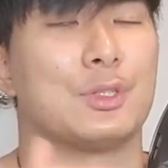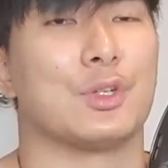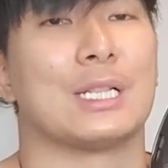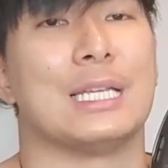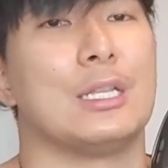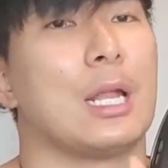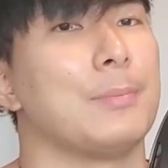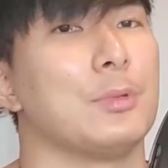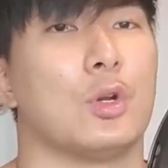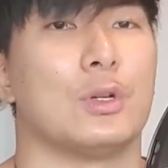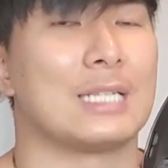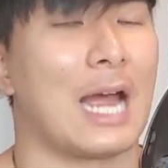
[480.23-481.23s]
to clean up
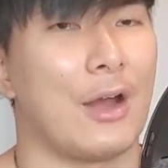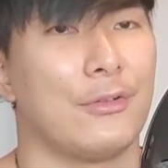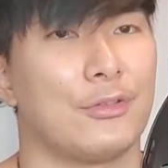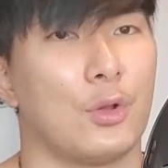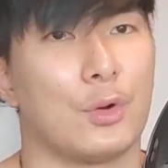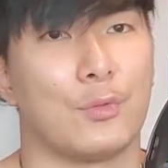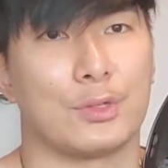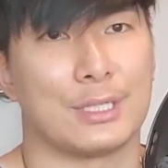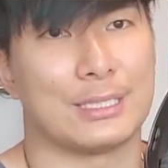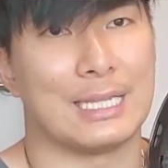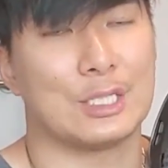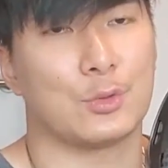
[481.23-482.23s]
your entire floor,
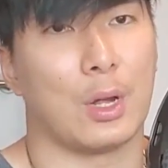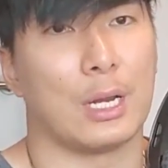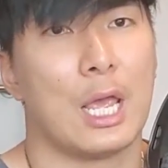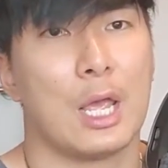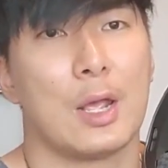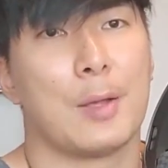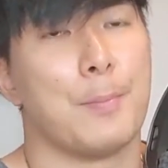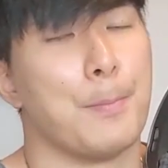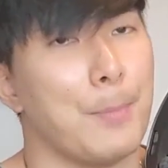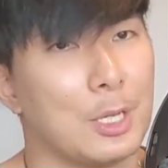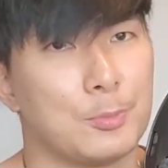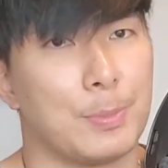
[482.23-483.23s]
versus this one,
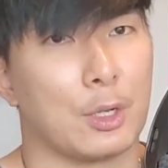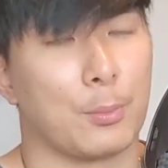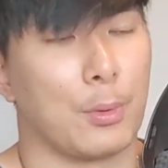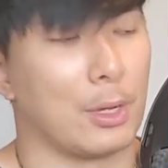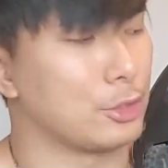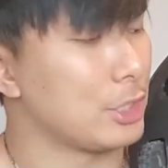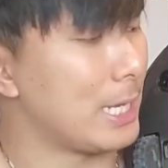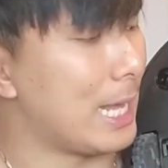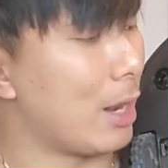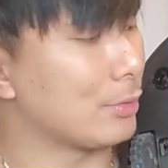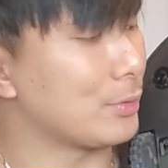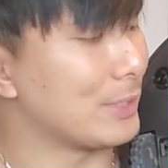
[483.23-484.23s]
much bigger brush. And
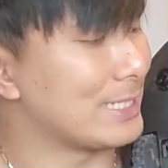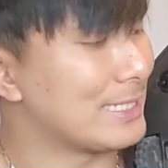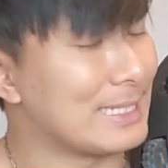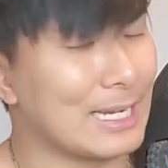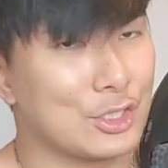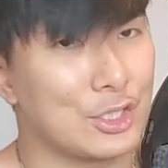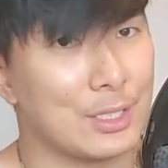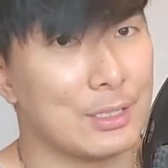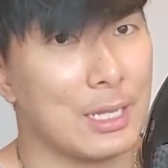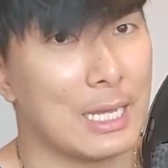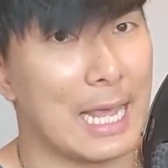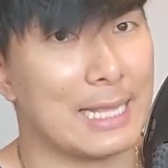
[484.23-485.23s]
also the
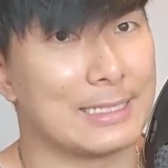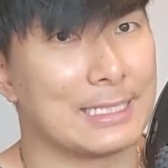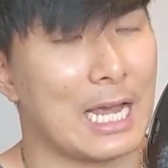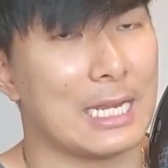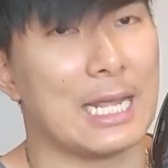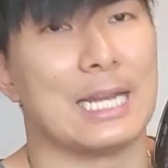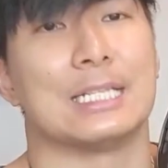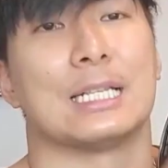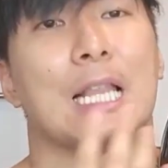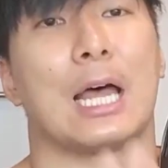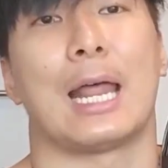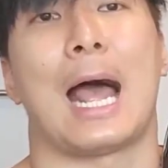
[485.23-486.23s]
suction inside, it is a
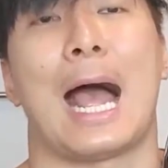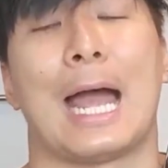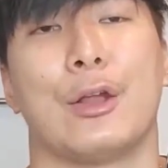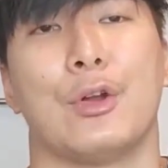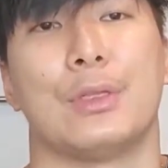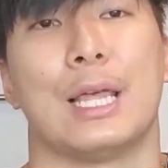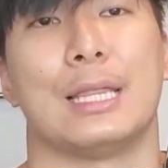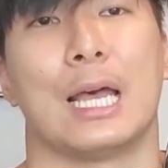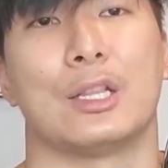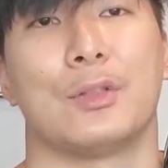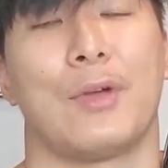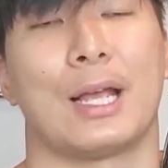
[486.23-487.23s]
lot higher than the
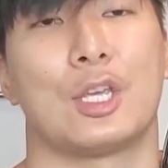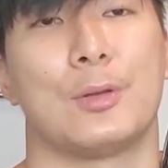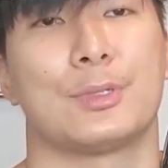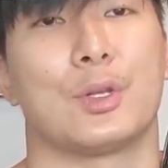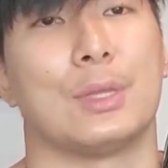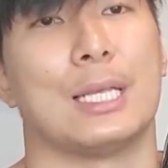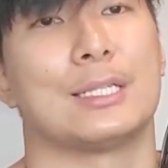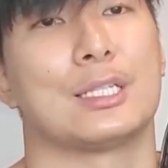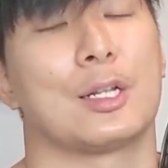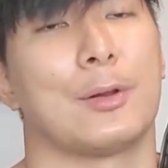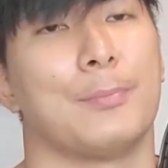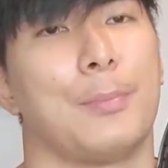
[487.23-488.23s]
other vacuum, so this is
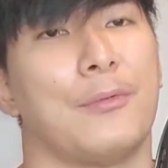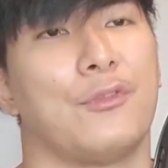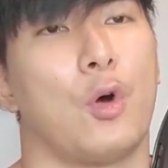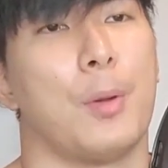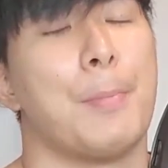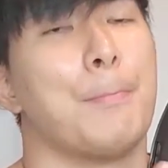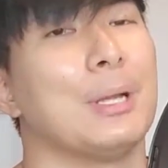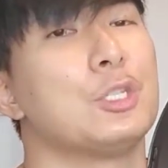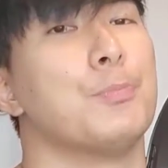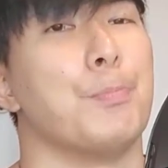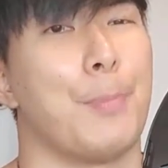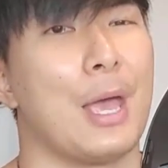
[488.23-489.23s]
going to perform much
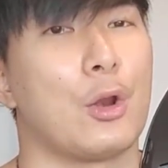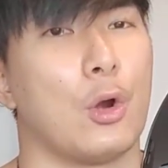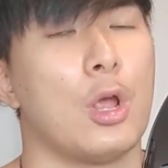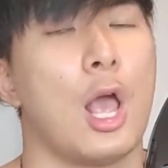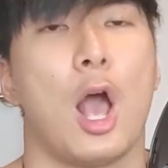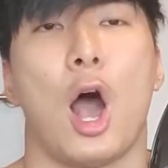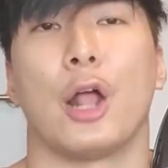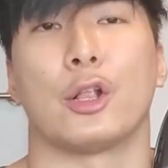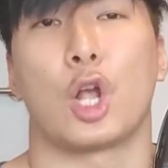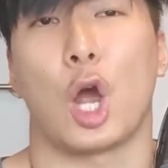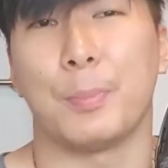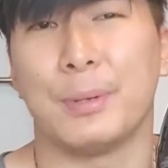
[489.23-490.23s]
better on
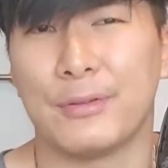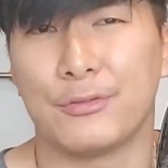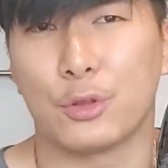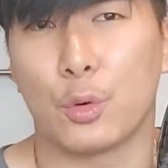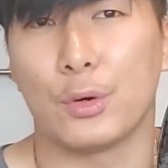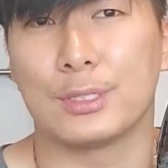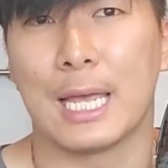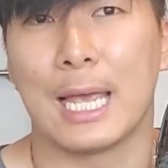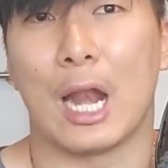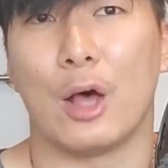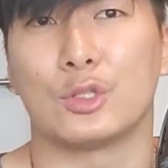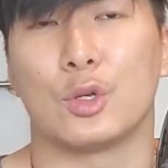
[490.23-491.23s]
carpeted floors,
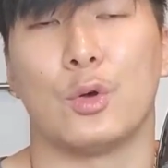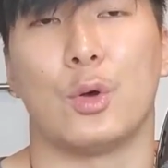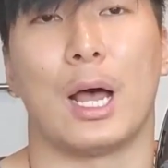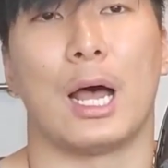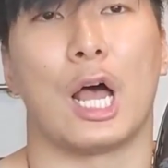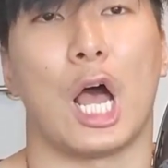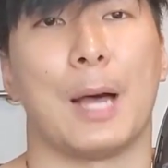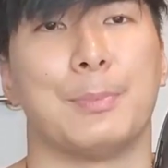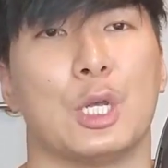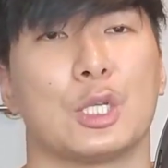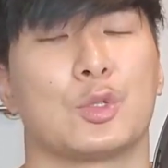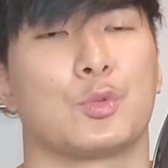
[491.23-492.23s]
and also
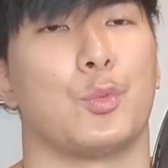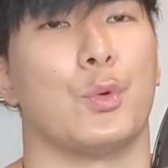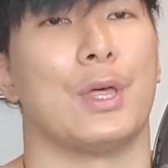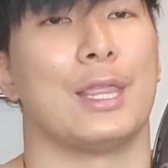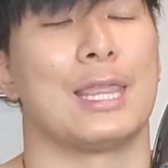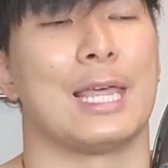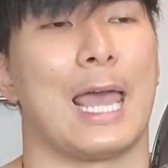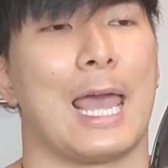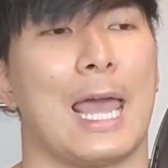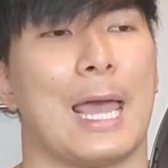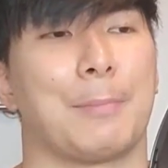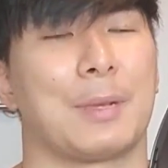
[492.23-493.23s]
objects with
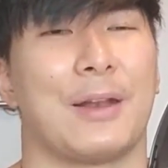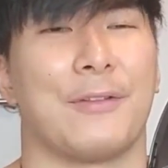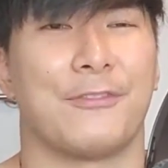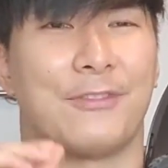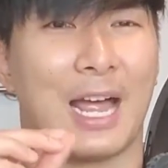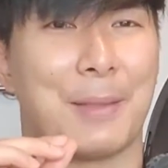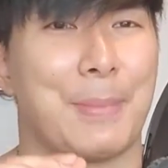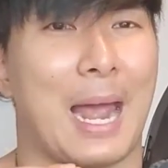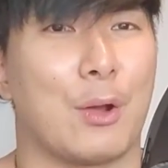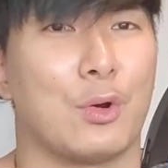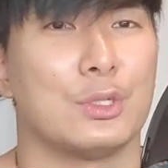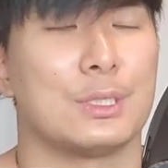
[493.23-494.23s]
kind of fine
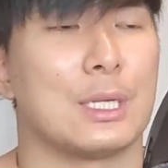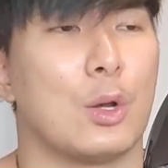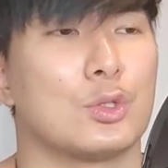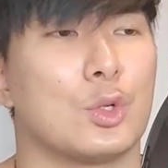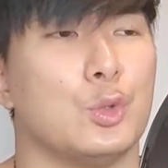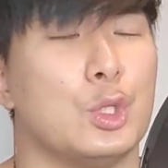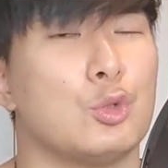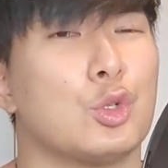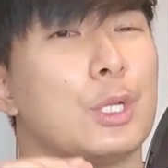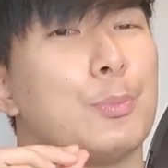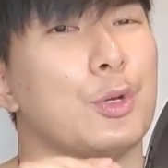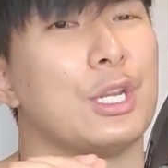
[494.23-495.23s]
powders. Those are
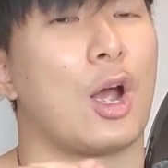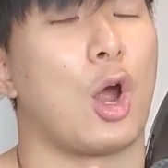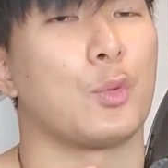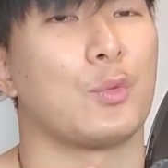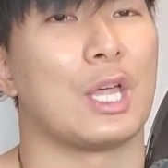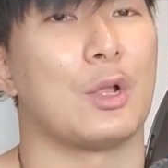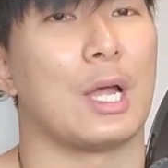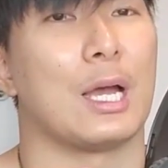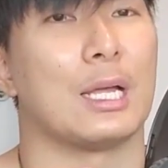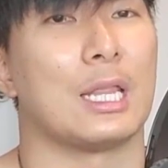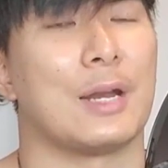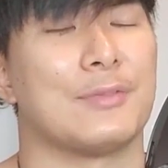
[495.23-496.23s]
usually pretty hard without
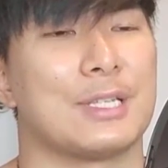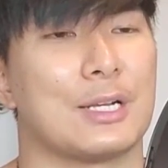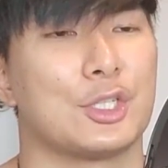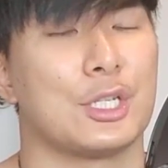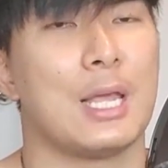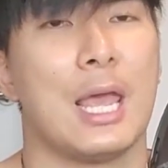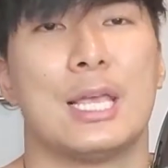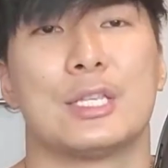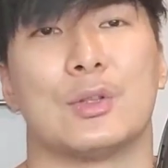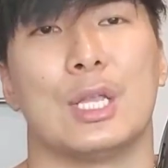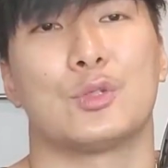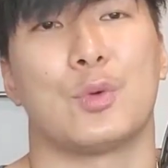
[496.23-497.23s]
a lot of suction.
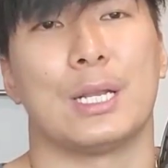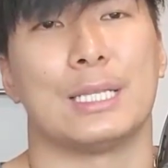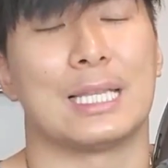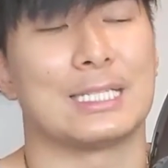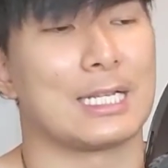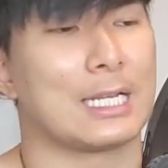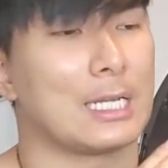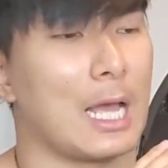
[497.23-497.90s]
So this one, it doesn't